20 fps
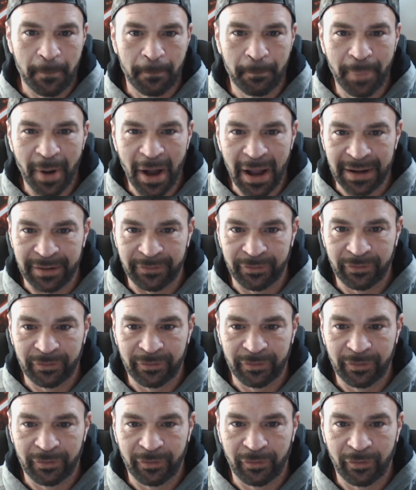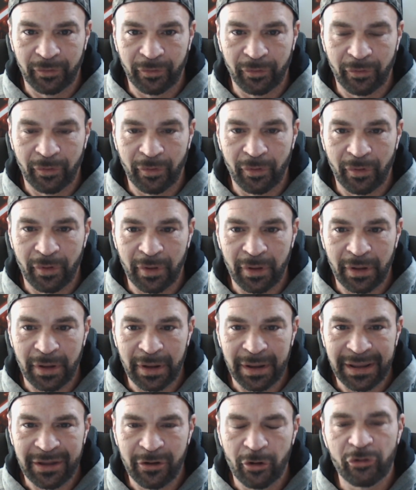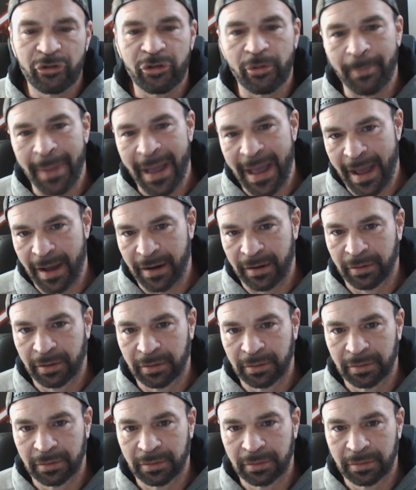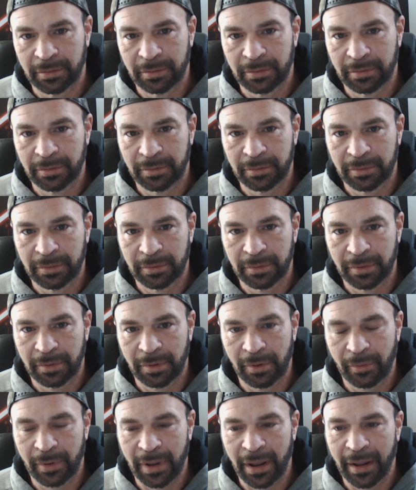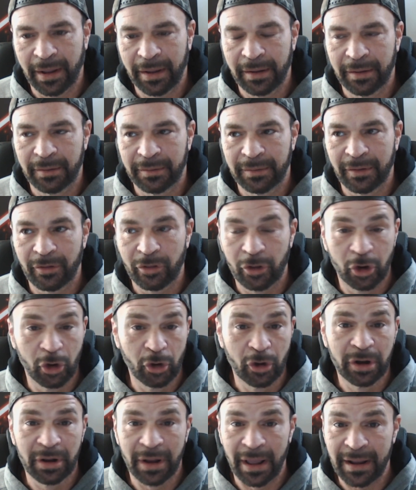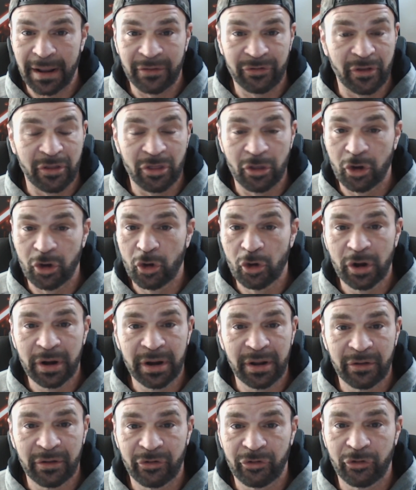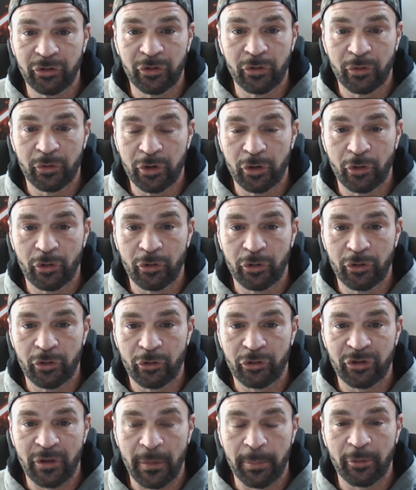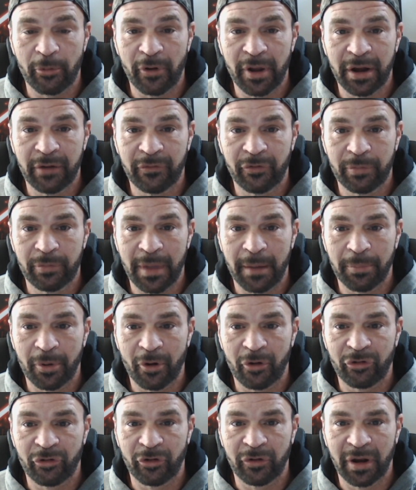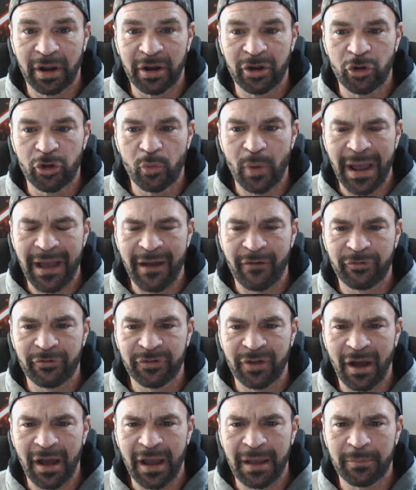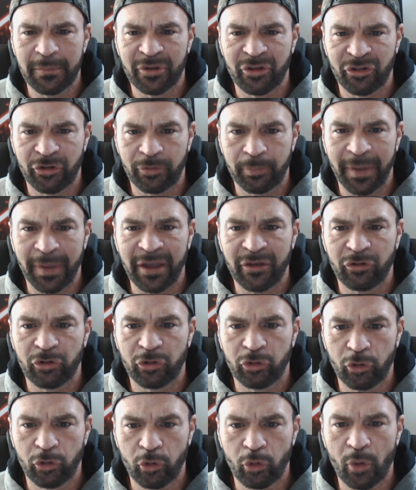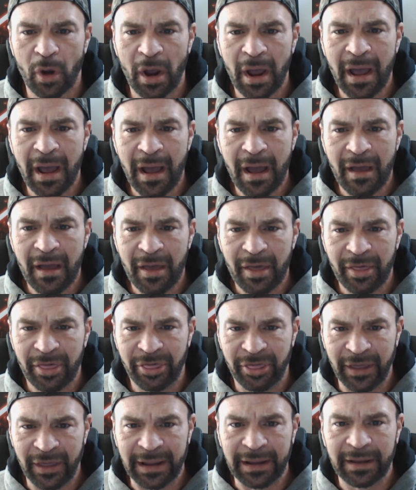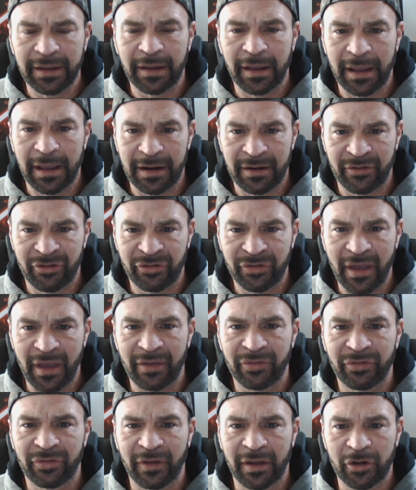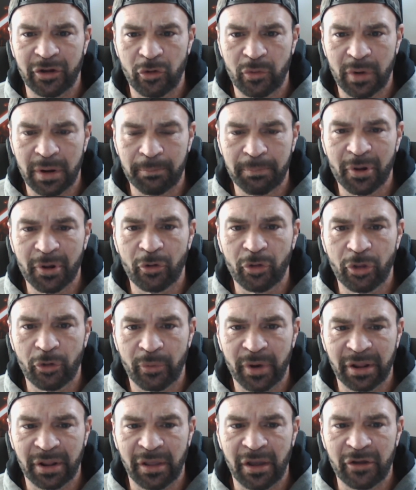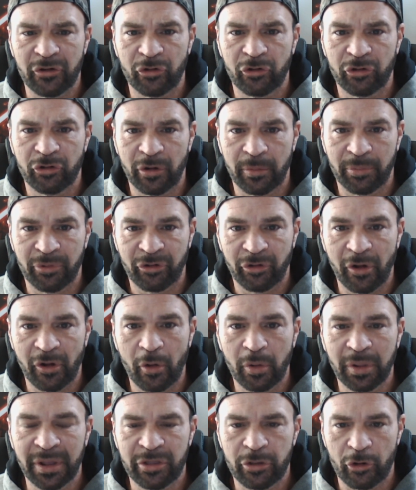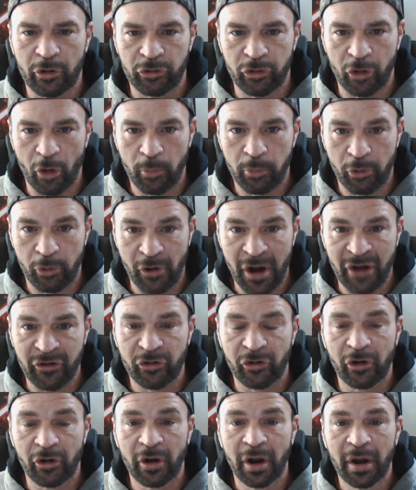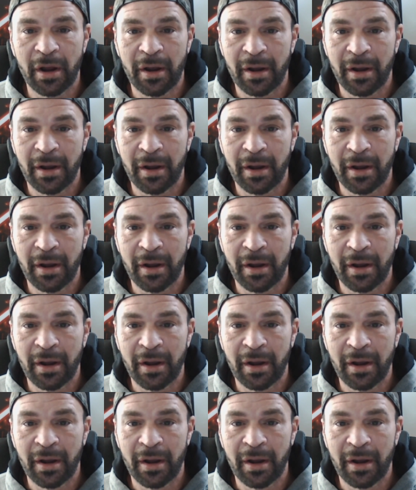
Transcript: But here's the bad. Okay? Now, the good, like I said, the good is you're separated from that person and you have time and space to think and assess, and you can build the relationship slowly. There's no pressure.